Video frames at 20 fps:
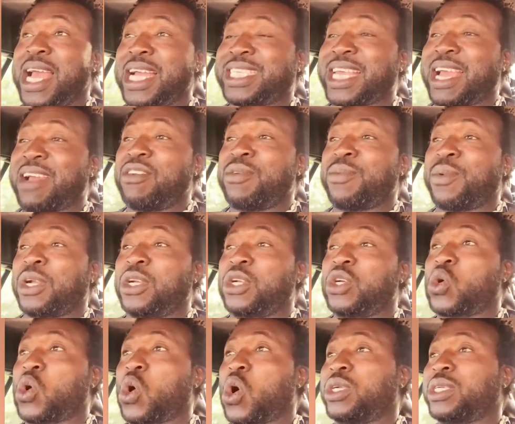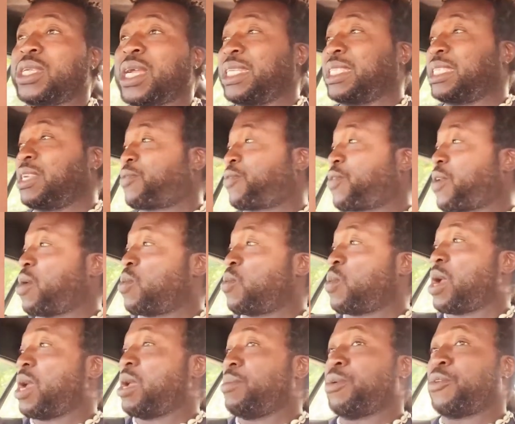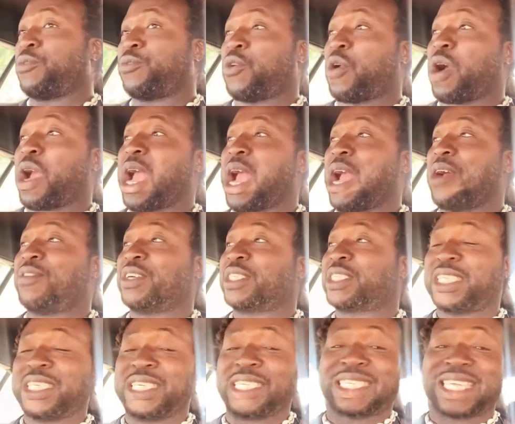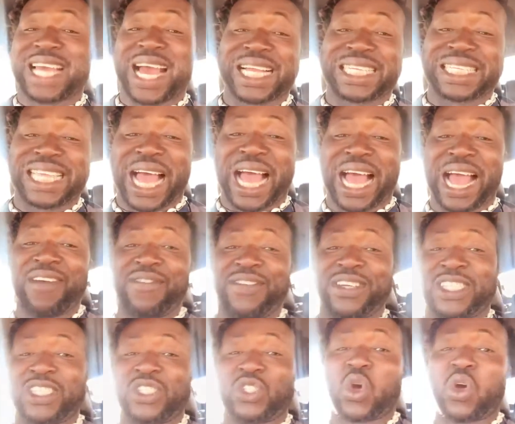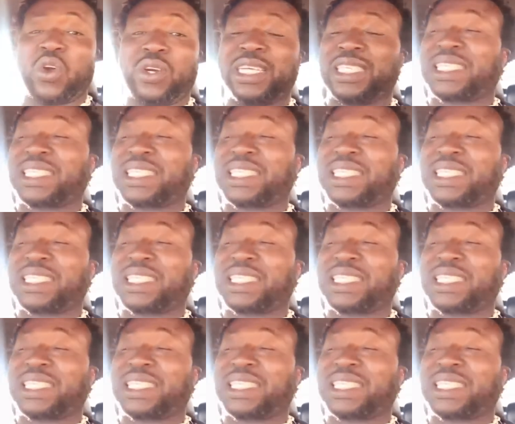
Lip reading: everybody go on their different way before everything scatter. Everything don't